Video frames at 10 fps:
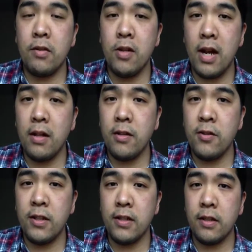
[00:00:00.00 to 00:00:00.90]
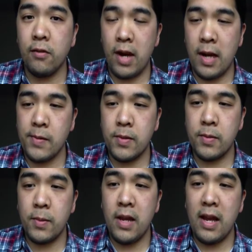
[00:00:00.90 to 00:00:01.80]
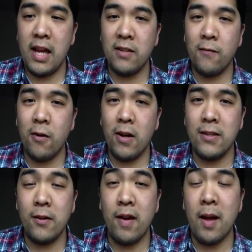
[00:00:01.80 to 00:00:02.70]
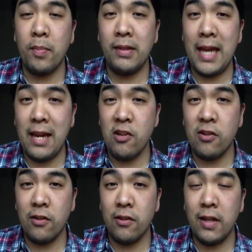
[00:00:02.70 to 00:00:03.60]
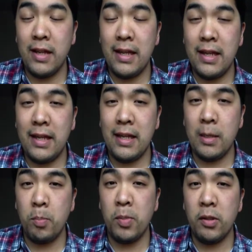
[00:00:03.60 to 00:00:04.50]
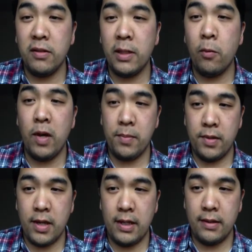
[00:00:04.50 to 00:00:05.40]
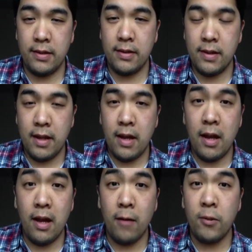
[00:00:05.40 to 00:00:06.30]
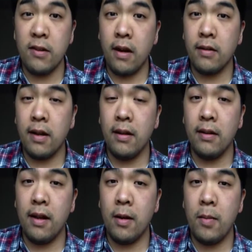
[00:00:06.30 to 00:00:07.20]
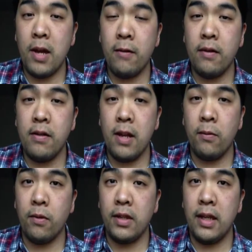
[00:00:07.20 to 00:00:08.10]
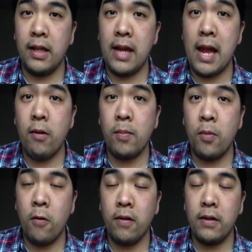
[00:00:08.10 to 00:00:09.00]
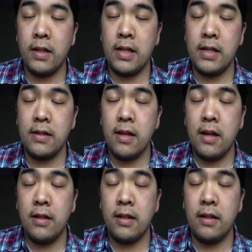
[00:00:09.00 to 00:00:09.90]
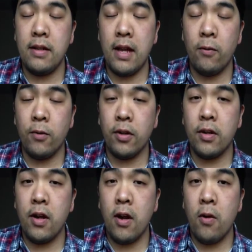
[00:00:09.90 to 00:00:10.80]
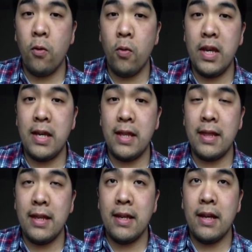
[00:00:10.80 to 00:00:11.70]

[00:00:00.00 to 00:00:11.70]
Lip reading: challenging to grasp as far as their application in building websites. We talked a lot about networking and how important it is to network with